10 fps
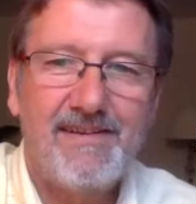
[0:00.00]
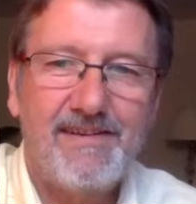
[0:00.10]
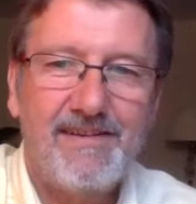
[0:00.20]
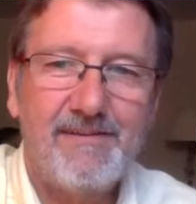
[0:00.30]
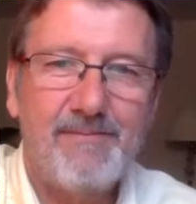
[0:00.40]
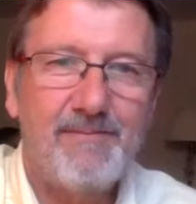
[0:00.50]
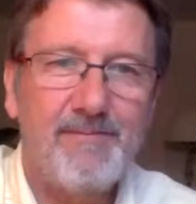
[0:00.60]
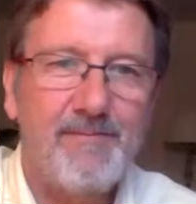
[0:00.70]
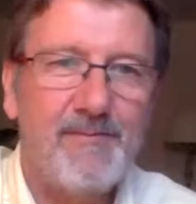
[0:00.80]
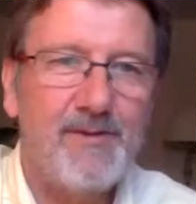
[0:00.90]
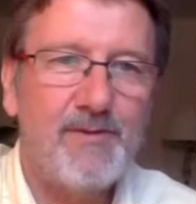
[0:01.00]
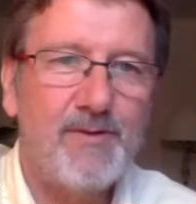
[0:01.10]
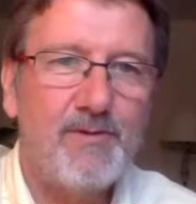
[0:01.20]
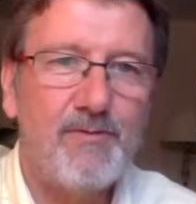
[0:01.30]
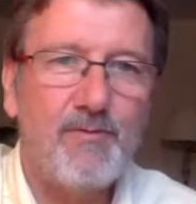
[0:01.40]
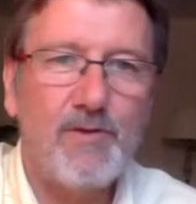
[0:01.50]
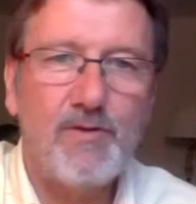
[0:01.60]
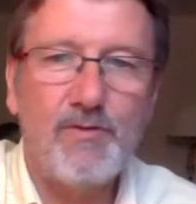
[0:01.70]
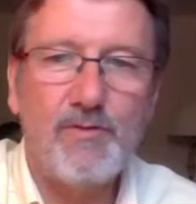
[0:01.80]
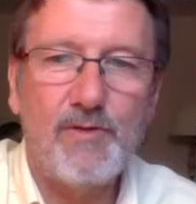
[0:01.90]
yeah, there we go.
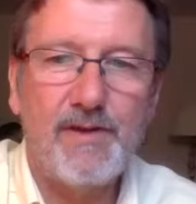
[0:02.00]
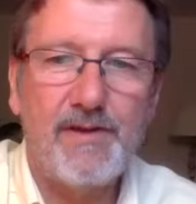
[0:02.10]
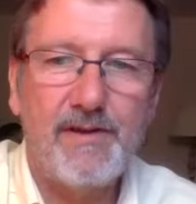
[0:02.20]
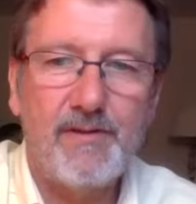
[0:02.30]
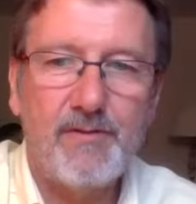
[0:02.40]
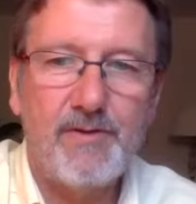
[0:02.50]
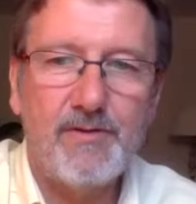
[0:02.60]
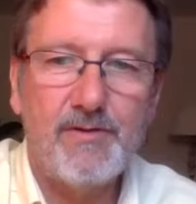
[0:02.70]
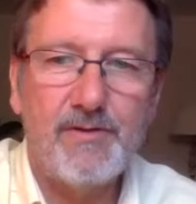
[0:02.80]
Whoa, and there we go